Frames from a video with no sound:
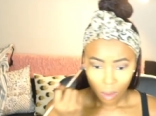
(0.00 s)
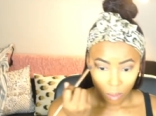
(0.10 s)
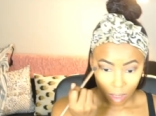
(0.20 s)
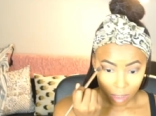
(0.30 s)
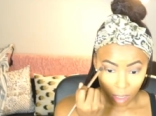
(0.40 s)

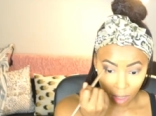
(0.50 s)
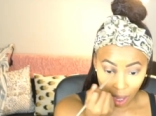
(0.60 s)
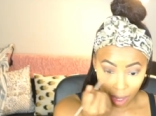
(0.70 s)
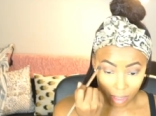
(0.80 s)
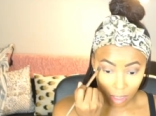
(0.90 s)
What's the
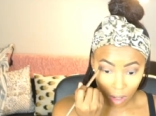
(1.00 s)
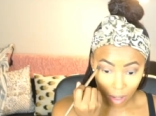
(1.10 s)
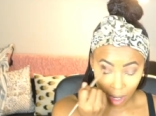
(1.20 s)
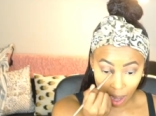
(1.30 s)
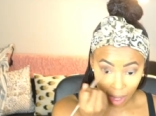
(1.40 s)
last
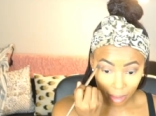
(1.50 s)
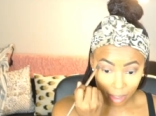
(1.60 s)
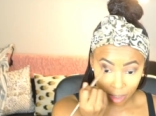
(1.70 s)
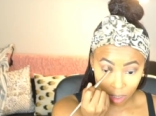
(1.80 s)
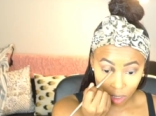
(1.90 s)
song I
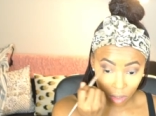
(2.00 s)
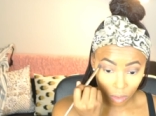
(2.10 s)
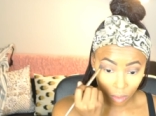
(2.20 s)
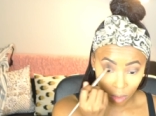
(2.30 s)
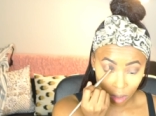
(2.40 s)
listened
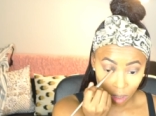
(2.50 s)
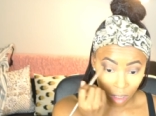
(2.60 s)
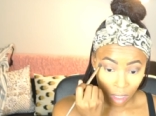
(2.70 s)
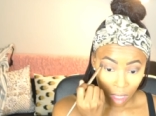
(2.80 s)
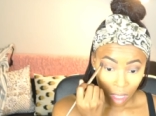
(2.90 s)
to?
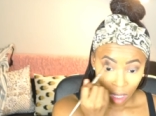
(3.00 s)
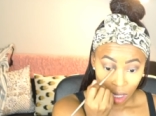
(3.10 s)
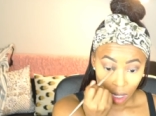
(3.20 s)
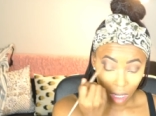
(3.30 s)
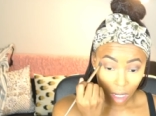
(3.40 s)

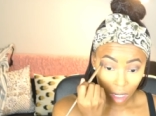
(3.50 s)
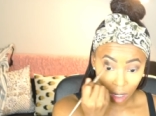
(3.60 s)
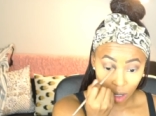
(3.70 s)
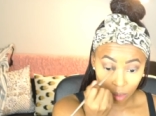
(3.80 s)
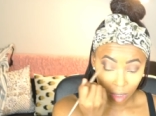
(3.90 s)

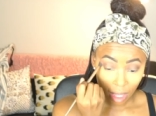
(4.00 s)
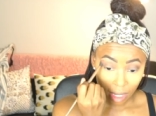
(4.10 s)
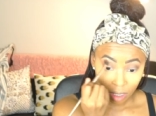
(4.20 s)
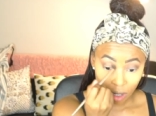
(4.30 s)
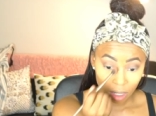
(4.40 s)
Um, the
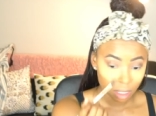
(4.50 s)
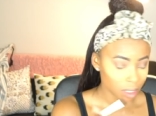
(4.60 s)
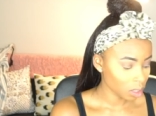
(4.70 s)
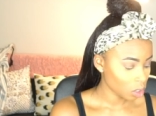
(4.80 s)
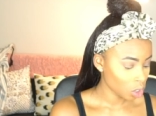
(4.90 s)
last song I
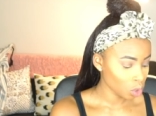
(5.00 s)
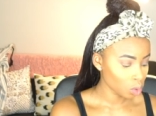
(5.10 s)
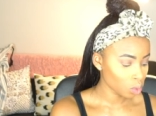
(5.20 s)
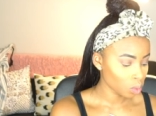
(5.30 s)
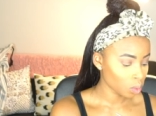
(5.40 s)
listened
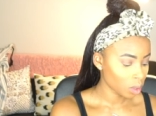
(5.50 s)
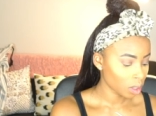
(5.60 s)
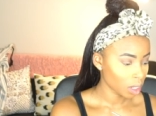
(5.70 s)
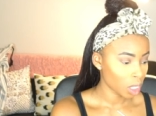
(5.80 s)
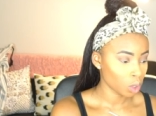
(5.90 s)
to
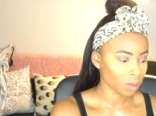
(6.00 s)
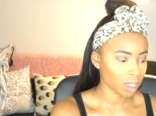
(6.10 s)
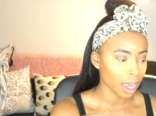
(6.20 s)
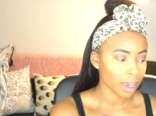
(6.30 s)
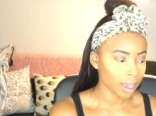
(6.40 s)
goes
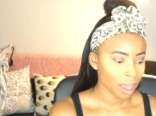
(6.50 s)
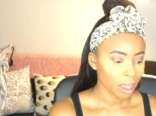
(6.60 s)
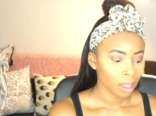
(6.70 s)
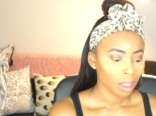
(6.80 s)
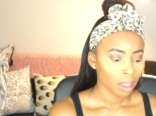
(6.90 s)
like
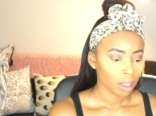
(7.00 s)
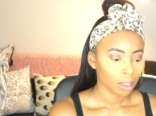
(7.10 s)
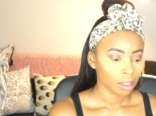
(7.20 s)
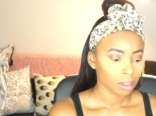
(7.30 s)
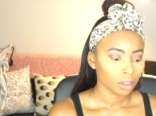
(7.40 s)

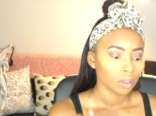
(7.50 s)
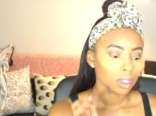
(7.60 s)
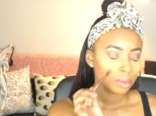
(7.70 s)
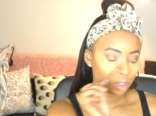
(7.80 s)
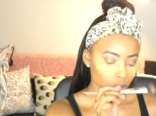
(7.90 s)
you
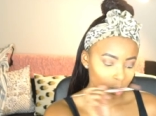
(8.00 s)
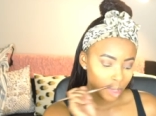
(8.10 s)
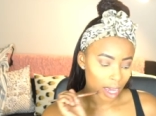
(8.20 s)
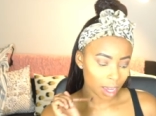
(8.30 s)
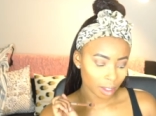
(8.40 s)
keep doing
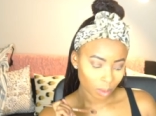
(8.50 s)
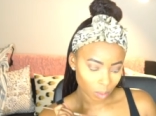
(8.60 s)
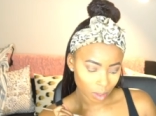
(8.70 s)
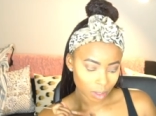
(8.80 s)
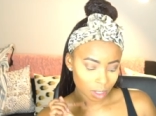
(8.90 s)
me how you
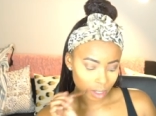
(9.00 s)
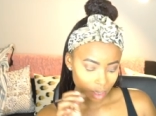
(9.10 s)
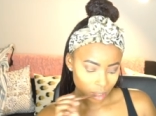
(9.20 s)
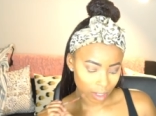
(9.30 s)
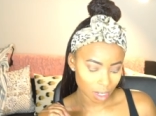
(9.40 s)
want.
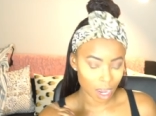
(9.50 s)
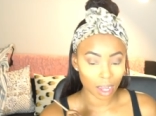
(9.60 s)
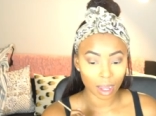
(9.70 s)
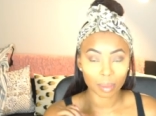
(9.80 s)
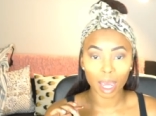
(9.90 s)

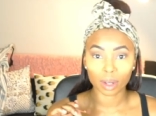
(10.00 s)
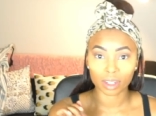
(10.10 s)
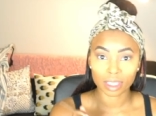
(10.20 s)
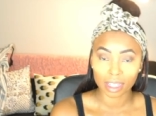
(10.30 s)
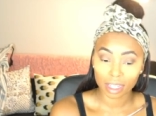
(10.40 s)
No, I'm not
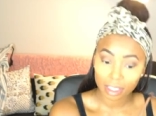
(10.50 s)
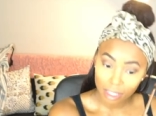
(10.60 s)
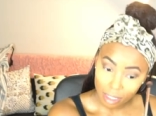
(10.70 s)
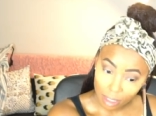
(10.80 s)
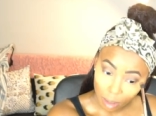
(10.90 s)
gonna sing because
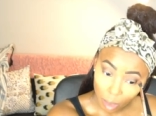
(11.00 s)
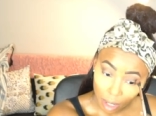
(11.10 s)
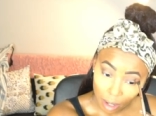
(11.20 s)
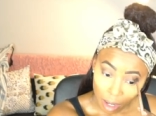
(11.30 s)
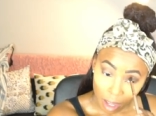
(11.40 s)
that sounds
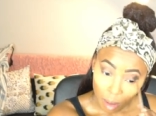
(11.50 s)
bad.